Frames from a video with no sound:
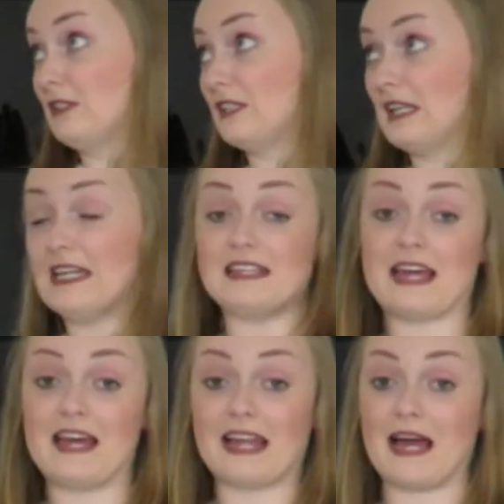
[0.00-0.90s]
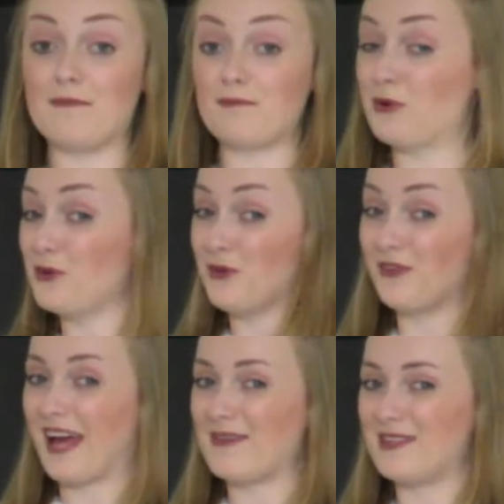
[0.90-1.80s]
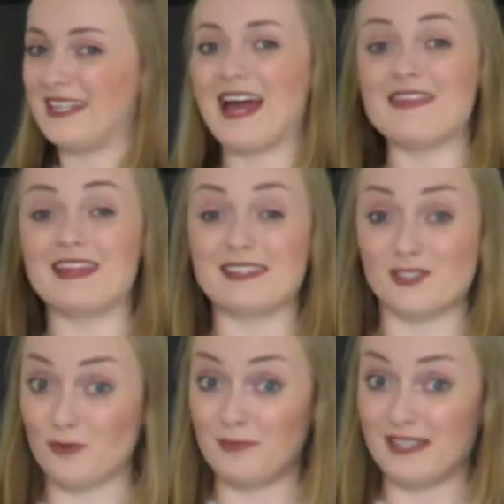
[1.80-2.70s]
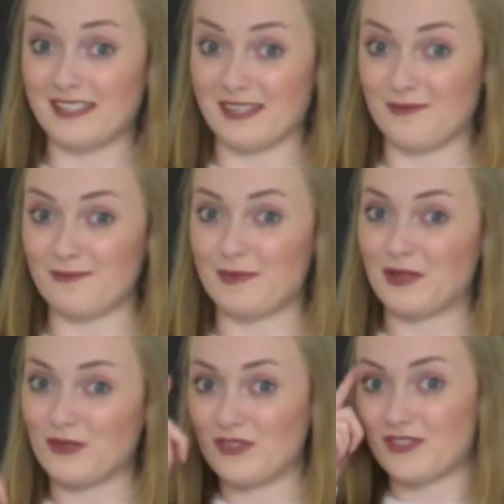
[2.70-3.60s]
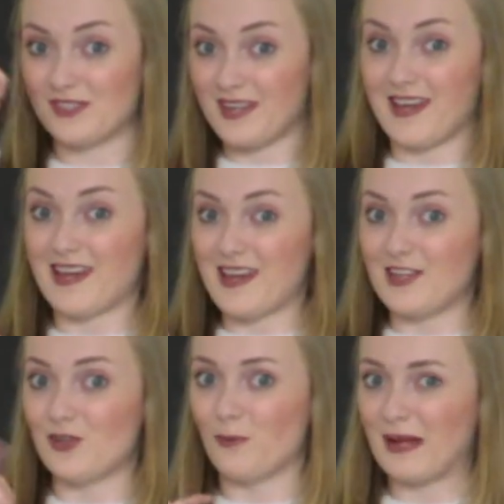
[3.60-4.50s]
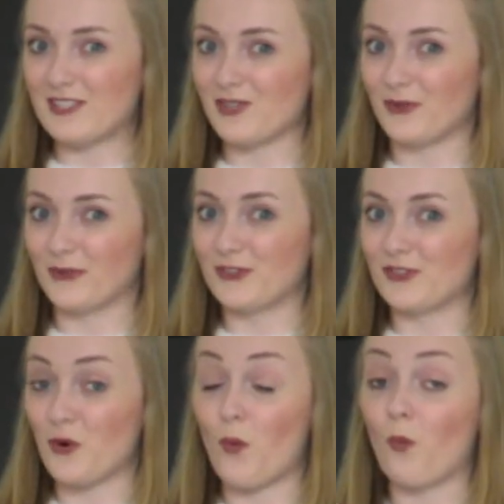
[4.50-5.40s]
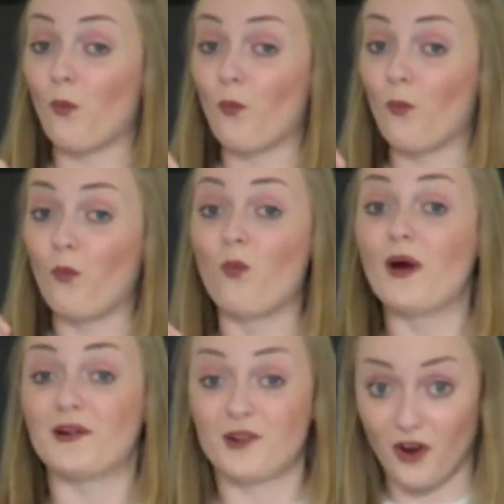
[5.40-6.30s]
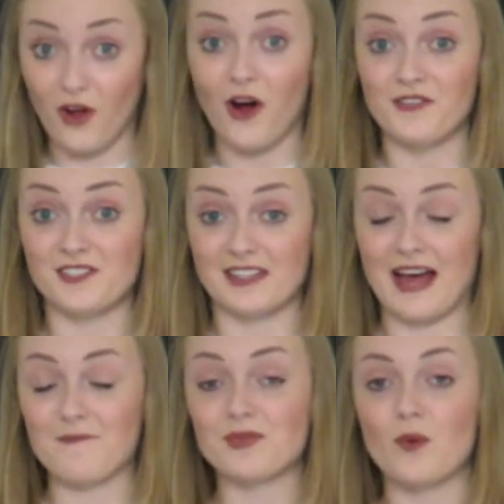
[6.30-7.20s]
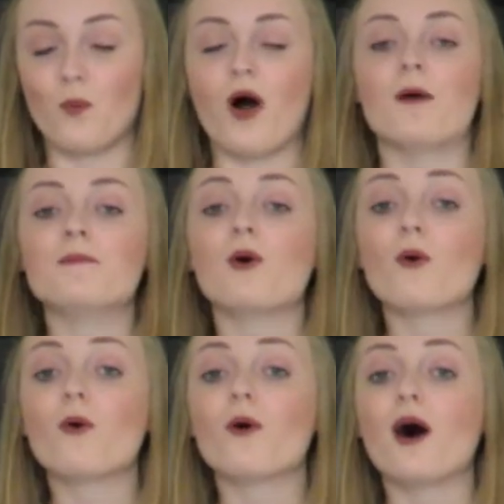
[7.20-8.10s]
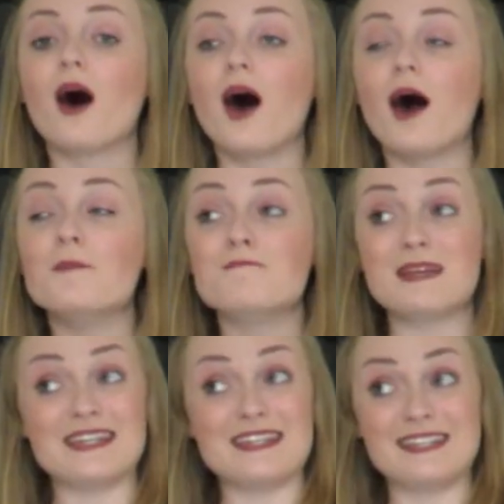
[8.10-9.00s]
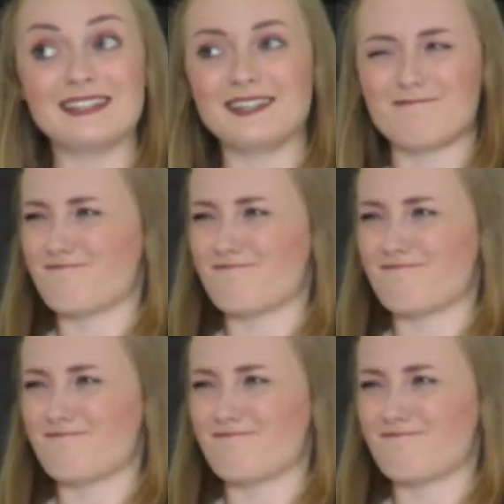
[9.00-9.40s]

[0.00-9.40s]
delete their name, put your name in it and then submit it, because your mentors will clock onto that. What I mean